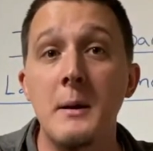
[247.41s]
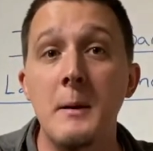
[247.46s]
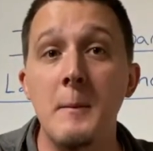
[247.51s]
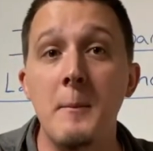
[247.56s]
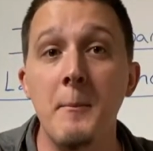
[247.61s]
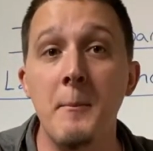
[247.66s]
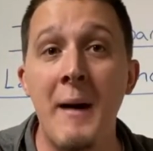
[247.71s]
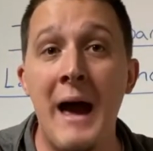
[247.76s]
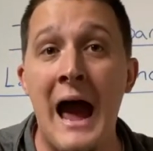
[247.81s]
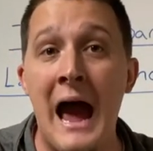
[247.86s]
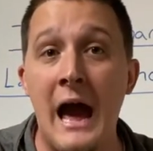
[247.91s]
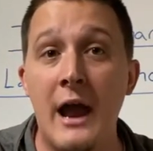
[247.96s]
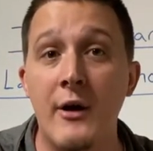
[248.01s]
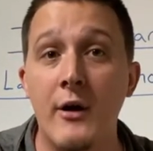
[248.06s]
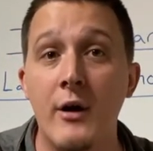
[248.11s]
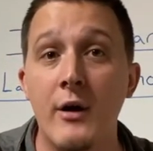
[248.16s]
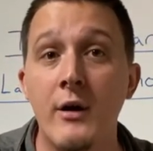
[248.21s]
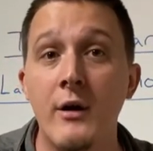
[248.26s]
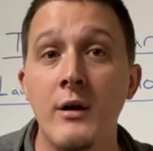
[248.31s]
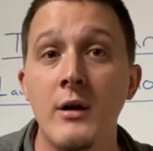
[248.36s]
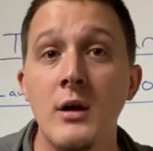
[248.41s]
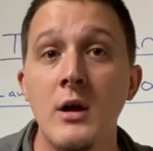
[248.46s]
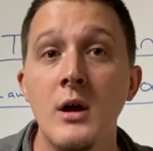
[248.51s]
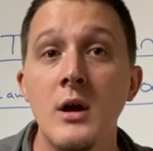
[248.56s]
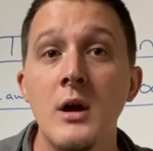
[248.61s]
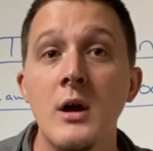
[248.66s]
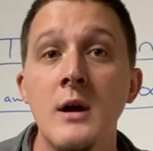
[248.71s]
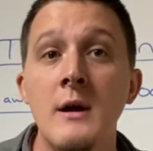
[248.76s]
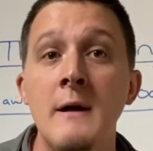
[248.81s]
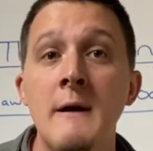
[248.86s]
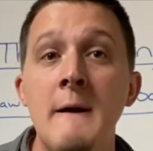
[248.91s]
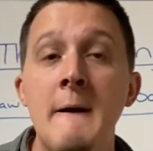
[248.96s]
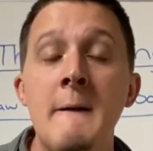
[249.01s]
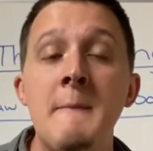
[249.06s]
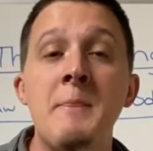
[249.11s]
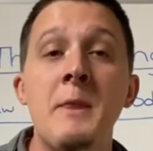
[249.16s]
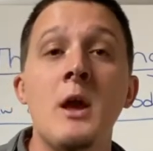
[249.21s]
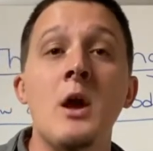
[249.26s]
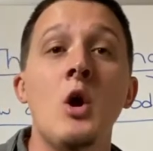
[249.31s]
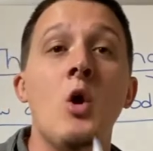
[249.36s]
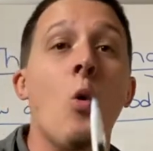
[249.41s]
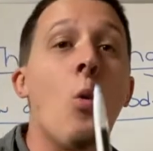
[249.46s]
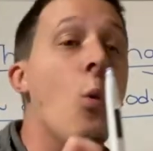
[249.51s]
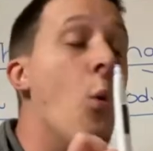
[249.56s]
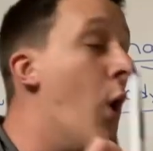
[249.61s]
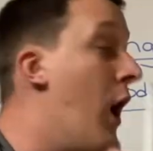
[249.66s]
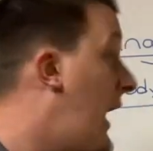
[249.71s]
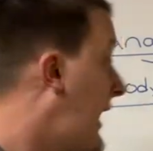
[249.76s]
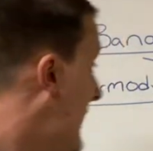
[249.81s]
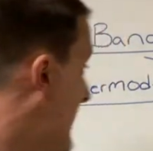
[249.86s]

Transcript: matter. What